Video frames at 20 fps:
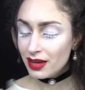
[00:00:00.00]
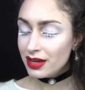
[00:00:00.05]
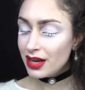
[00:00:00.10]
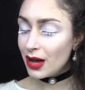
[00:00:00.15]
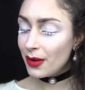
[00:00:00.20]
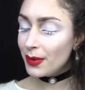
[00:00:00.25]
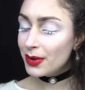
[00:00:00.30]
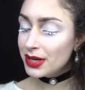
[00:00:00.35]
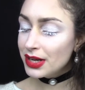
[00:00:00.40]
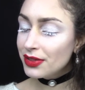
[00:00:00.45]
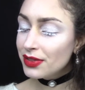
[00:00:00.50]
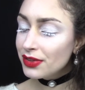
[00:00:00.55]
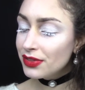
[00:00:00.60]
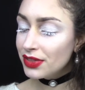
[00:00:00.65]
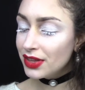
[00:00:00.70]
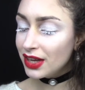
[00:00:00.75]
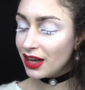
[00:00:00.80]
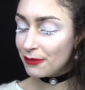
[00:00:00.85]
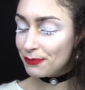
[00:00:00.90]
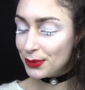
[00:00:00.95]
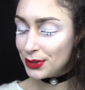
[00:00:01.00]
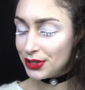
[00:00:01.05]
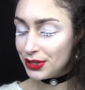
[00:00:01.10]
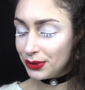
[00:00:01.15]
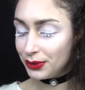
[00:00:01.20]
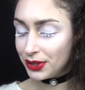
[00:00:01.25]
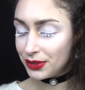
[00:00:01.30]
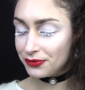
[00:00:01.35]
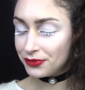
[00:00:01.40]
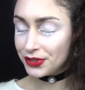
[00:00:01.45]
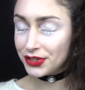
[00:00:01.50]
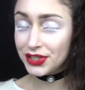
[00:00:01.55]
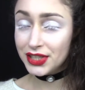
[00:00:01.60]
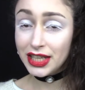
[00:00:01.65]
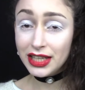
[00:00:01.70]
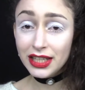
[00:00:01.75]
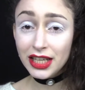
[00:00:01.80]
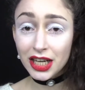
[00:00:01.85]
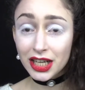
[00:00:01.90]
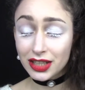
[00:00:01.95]
Now, another thing I've been doing for
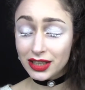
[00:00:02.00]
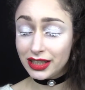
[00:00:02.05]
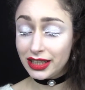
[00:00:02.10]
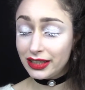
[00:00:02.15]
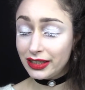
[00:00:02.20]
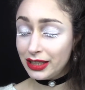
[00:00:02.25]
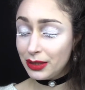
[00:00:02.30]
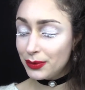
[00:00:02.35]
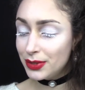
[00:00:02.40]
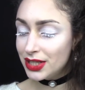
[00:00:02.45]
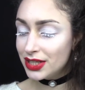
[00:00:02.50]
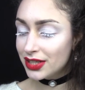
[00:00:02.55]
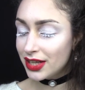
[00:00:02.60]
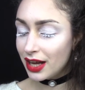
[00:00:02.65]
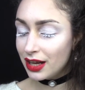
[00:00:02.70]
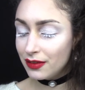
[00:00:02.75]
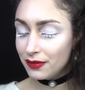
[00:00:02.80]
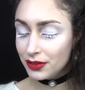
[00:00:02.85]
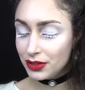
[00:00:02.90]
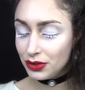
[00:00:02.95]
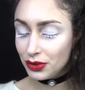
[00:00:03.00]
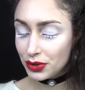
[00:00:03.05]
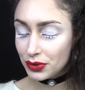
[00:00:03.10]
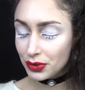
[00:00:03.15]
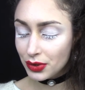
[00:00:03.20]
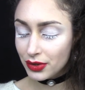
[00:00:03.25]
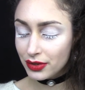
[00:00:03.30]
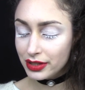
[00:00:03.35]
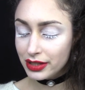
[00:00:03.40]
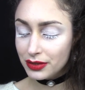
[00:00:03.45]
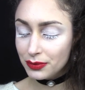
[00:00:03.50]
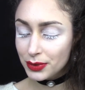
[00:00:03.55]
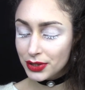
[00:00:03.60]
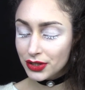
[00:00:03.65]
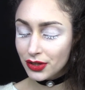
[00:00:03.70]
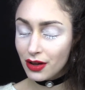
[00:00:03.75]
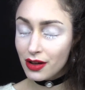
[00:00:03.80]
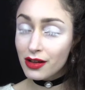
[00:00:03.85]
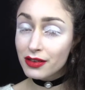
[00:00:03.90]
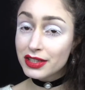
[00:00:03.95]
skincare lately, which is kind of unusual, is what's
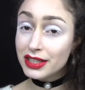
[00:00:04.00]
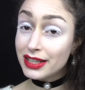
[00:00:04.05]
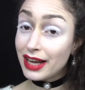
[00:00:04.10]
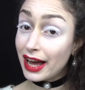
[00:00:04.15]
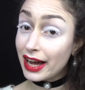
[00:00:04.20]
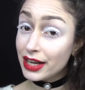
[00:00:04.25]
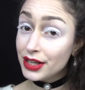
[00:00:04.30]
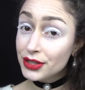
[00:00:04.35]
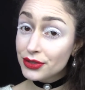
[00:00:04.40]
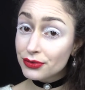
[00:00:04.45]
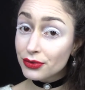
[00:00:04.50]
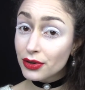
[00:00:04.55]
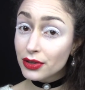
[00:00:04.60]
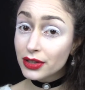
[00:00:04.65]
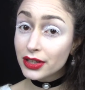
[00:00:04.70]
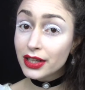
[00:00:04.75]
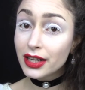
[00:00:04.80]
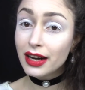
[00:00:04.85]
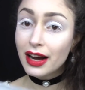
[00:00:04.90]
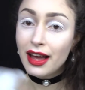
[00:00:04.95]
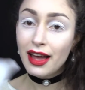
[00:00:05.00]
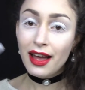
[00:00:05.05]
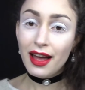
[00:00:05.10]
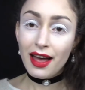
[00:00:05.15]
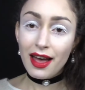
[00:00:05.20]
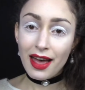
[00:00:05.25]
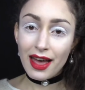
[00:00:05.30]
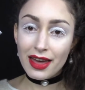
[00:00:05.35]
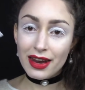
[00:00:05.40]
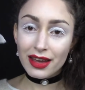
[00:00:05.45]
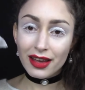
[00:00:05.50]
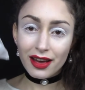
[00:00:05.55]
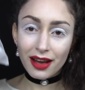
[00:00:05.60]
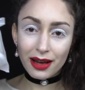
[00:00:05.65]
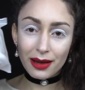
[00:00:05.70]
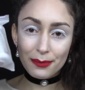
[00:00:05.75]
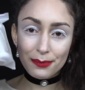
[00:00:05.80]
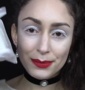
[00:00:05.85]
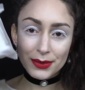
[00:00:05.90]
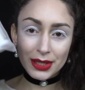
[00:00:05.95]
called an ice roller, and it
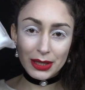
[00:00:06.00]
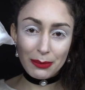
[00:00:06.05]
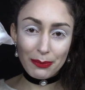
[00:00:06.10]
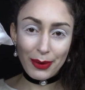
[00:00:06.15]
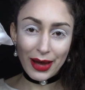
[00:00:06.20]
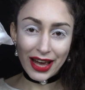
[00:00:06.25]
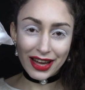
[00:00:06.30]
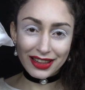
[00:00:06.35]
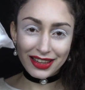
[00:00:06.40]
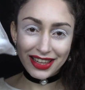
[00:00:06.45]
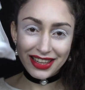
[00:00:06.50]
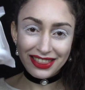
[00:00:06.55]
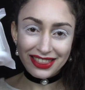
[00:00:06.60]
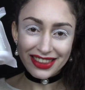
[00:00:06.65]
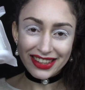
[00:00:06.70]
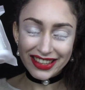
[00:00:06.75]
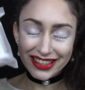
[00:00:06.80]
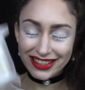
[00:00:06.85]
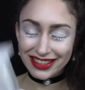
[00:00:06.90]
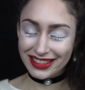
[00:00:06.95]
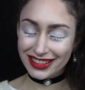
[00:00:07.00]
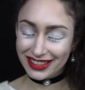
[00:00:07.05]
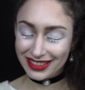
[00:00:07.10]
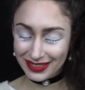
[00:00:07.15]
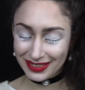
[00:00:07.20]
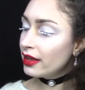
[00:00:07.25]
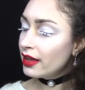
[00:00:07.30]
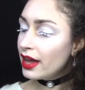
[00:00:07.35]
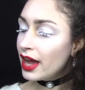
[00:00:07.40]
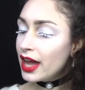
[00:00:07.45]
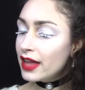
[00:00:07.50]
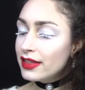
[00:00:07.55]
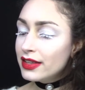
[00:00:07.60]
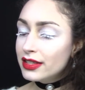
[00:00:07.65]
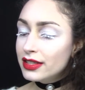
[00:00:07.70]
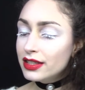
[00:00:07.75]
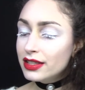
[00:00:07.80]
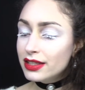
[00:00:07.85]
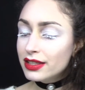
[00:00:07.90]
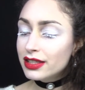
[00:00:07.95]
comes in a bag like this. And
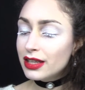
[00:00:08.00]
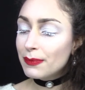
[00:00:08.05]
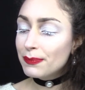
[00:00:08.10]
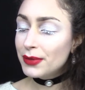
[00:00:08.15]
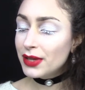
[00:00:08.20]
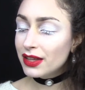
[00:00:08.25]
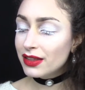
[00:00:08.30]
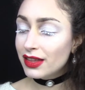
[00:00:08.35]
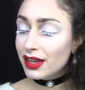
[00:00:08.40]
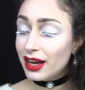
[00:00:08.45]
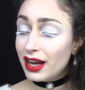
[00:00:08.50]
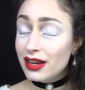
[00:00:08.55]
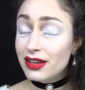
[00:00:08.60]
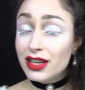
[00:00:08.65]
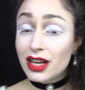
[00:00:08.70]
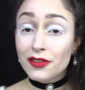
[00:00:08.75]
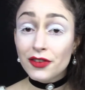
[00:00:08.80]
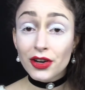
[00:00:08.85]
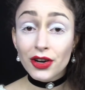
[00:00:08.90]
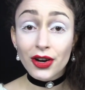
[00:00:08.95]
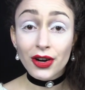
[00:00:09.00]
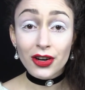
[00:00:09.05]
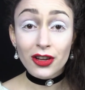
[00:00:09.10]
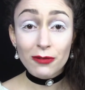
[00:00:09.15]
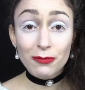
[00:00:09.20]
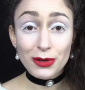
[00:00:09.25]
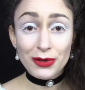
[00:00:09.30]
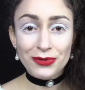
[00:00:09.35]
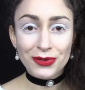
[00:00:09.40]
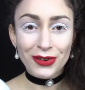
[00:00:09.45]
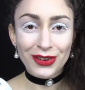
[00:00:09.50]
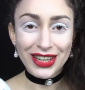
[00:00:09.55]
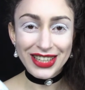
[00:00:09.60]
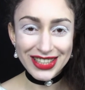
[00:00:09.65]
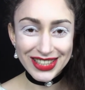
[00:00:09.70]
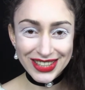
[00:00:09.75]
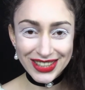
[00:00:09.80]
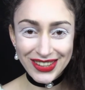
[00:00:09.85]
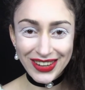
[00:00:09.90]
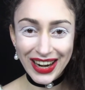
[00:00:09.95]
this is something that I'd never heard of before
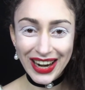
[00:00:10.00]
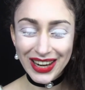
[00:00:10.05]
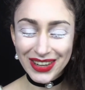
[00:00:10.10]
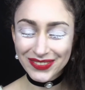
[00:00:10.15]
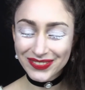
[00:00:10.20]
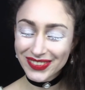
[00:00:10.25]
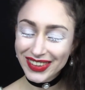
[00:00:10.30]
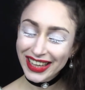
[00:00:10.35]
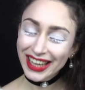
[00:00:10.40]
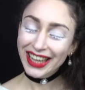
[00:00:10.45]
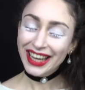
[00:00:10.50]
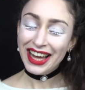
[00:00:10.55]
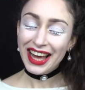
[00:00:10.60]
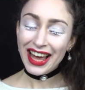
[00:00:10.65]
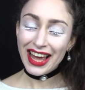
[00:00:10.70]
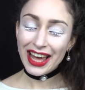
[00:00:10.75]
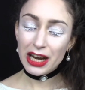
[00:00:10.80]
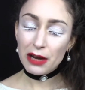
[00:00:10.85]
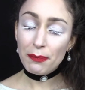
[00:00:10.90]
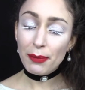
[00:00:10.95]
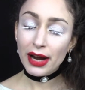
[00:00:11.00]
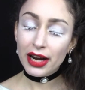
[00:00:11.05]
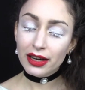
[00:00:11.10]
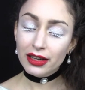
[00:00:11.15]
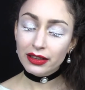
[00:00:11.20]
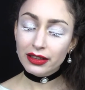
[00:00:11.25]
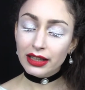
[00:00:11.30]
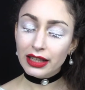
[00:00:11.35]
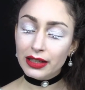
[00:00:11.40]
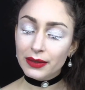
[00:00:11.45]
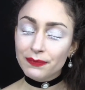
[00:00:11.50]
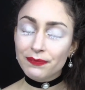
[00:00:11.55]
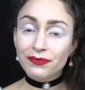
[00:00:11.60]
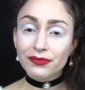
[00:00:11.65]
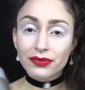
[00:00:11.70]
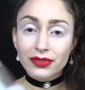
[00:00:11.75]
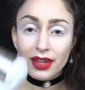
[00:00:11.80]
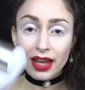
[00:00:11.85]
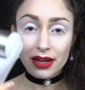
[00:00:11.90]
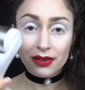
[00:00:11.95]
Instagram, and apparently
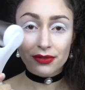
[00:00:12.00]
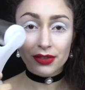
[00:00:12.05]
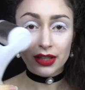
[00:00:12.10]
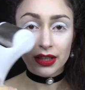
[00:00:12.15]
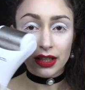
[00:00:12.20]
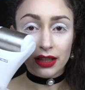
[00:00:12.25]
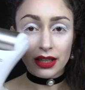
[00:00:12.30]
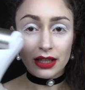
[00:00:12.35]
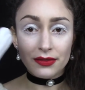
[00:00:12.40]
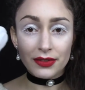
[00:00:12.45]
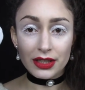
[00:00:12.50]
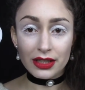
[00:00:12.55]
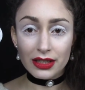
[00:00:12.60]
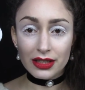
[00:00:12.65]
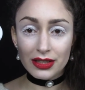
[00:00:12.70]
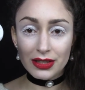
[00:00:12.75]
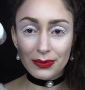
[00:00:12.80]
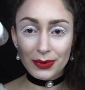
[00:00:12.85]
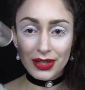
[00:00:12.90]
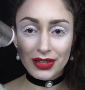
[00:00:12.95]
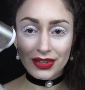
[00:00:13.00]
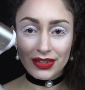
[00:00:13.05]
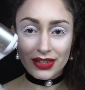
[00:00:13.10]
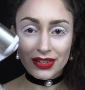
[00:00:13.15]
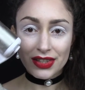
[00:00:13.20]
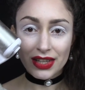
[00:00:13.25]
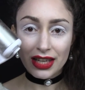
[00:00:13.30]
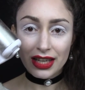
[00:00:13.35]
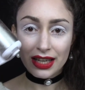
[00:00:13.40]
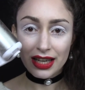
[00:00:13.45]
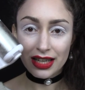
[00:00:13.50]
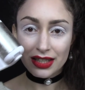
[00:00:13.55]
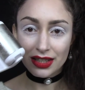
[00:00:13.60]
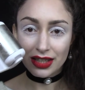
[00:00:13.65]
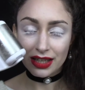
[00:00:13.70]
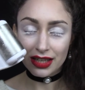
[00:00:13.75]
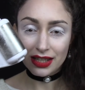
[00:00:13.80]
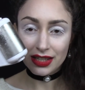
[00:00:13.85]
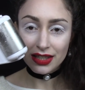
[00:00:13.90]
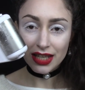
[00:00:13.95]
I really love it. This is what it looks like. It has
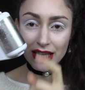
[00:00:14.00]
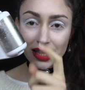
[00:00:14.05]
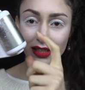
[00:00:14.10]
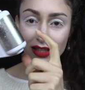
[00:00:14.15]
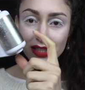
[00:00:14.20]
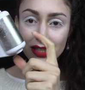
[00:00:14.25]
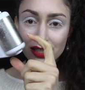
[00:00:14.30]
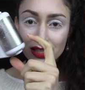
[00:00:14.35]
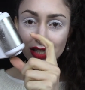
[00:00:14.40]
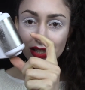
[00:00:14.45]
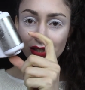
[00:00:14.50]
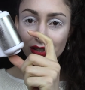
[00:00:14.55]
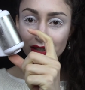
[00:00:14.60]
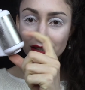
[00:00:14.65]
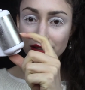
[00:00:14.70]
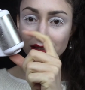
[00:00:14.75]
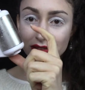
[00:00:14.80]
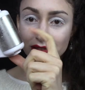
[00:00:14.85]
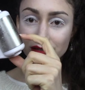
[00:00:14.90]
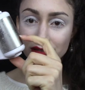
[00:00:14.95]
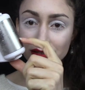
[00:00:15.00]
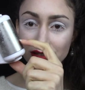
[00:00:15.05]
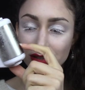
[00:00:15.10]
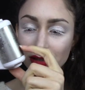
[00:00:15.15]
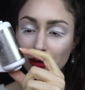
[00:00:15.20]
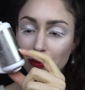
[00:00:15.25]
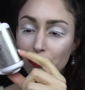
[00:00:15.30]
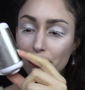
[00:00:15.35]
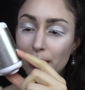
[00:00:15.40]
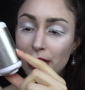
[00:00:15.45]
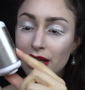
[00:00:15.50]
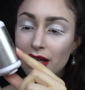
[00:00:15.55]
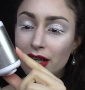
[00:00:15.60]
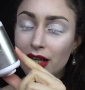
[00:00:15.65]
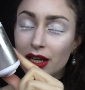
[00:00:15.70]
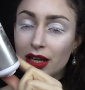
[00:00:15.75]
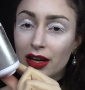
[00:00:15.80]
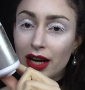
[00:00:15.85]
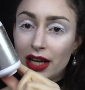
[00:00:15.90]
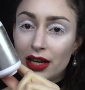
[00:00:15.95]
like a stainless steel little bit
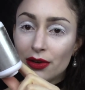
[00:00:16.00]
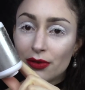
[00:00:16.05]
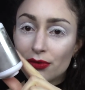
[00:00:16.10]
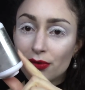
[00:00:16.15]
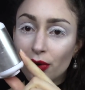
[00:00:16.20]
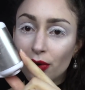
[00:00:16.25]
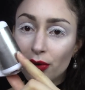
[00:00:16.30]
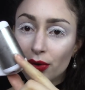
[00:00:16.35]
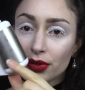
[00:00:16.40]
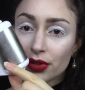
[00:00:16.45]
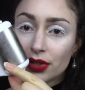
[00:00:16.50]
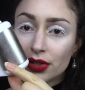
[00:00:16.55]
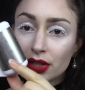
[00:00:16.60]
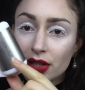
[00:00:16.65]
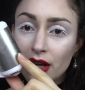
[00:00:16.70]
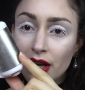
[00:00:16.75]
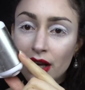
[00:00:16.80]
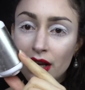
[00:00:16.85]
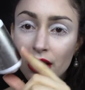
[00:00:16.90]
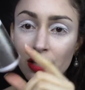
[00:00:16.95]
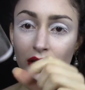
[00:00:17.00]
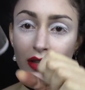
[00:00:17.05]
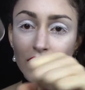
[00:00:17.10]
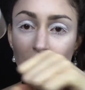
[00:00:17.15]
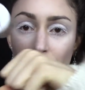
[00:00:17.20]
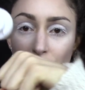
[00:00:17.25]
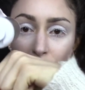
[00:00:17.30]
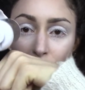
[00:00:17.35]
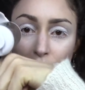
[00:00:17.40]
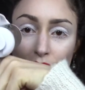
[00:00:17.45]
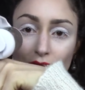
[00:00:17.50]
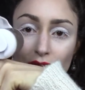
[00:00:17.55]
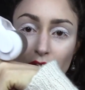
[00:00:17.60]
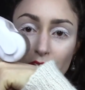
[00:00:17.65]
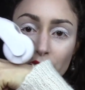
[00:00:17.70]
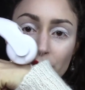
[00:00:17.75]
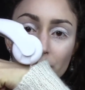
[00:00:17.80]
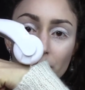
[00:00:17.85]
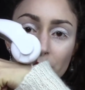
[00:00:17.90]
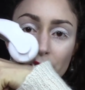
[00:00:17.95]
here, and it rolls. So you
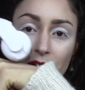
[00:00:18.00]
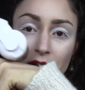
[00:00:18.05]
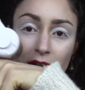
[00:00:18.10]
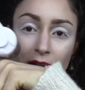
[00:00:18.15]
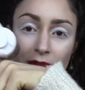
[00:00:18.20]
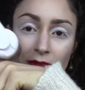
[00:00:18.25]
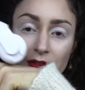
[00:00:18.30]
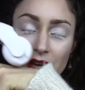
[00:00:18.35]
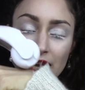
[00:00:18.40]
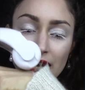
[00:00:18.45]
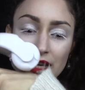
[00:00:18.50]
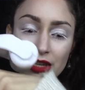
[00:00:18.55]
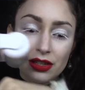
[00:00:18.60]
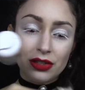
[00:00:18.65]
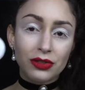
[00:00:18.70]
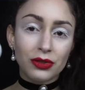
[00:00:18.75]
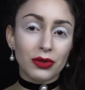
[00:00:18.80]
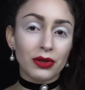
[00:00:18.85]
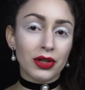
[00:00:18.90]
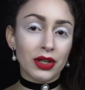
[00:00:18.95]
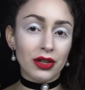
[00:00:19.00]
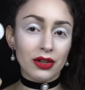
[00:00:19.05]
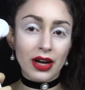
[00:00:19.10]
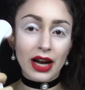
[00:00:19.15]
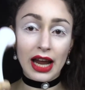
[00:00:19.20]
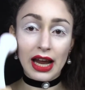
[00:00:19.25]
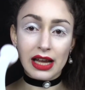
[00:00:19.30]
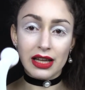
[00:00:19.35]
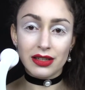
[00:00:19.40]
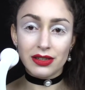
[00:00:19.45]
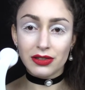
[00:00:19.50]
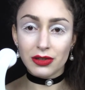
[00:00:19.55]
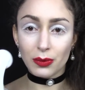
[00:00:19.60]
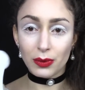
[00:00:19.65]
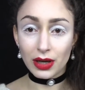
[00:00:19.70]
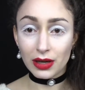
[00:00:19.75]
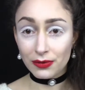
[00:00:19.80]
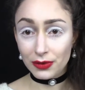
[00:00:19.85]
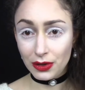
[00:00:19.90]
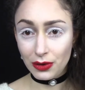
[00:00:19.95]
roll it over your face or your hands or
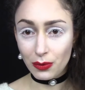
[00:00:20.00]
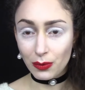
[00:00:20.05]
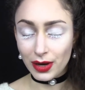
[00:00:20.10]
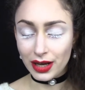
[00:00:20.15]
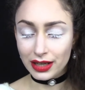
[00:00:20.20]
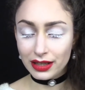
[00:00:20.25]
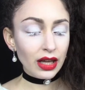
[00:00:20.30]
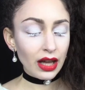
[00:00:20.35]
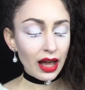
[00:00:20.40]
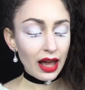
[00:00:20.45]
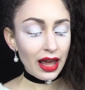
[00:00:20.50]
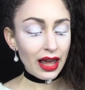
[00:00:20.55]
whatever you want.